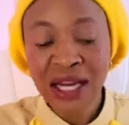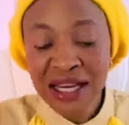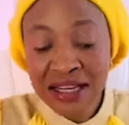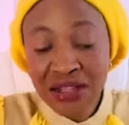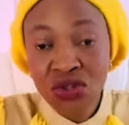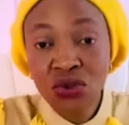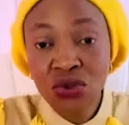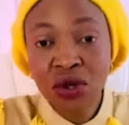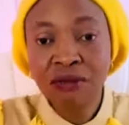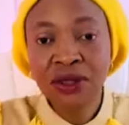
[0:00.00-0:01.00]
A little
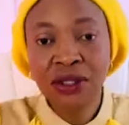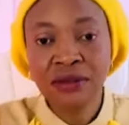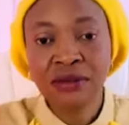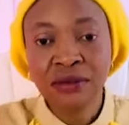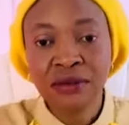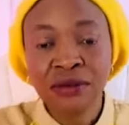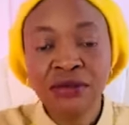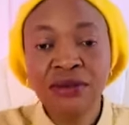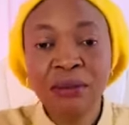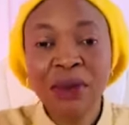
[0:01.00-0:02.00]
something.
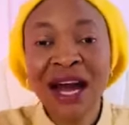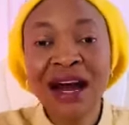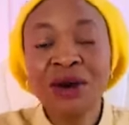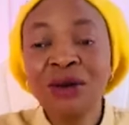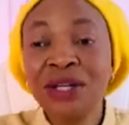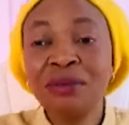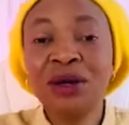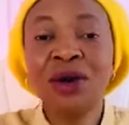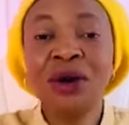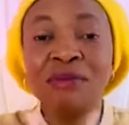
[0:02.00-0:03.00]
From her own, it
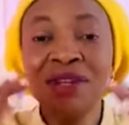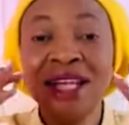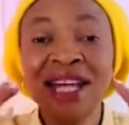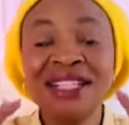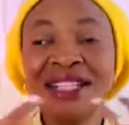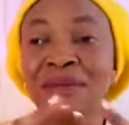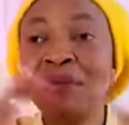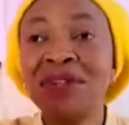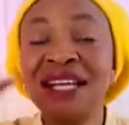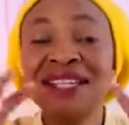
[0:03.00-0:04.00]
become
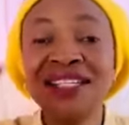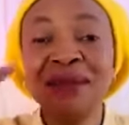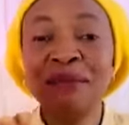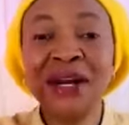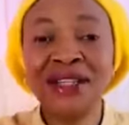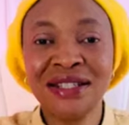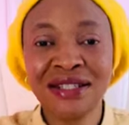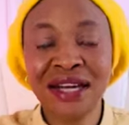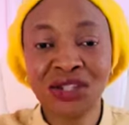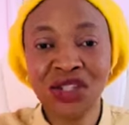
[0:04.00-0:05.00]
13
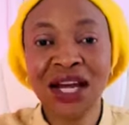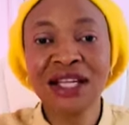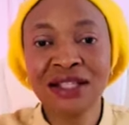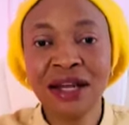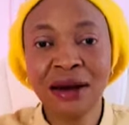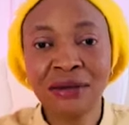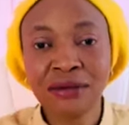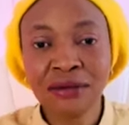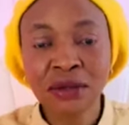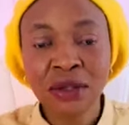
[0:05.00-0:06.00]
places that she has now.
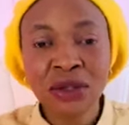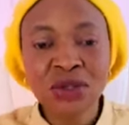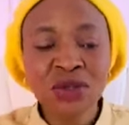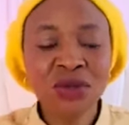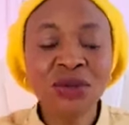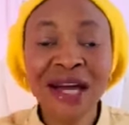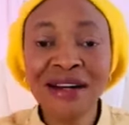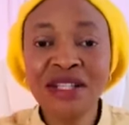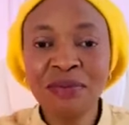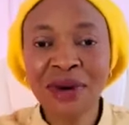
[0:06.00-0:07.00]
So that
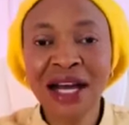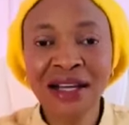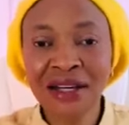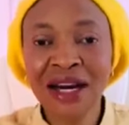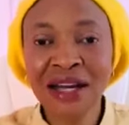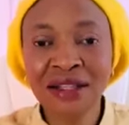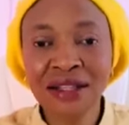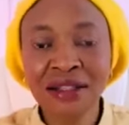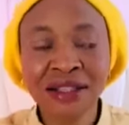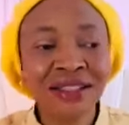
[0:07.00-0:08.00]
is bragging
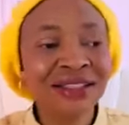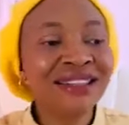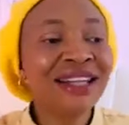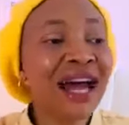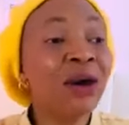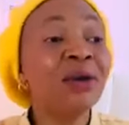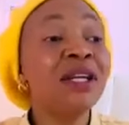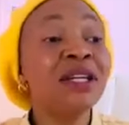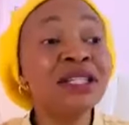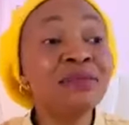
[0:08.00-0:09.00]
right. Now,
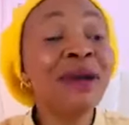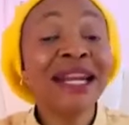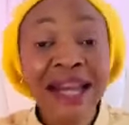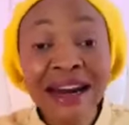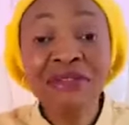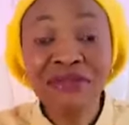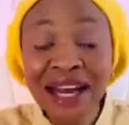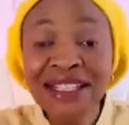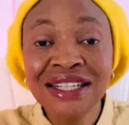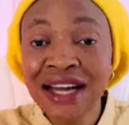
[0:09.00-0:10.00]
it is men that are
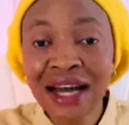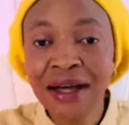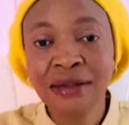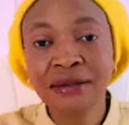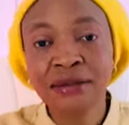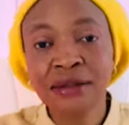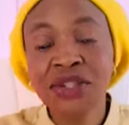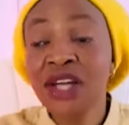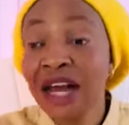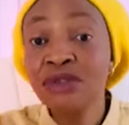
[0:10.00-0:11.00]
finding her.
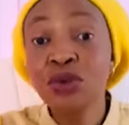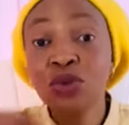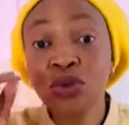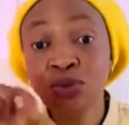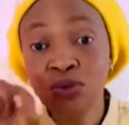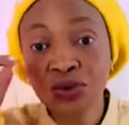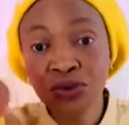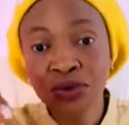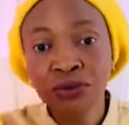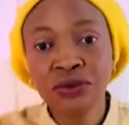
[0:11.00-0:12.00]
She had to choose.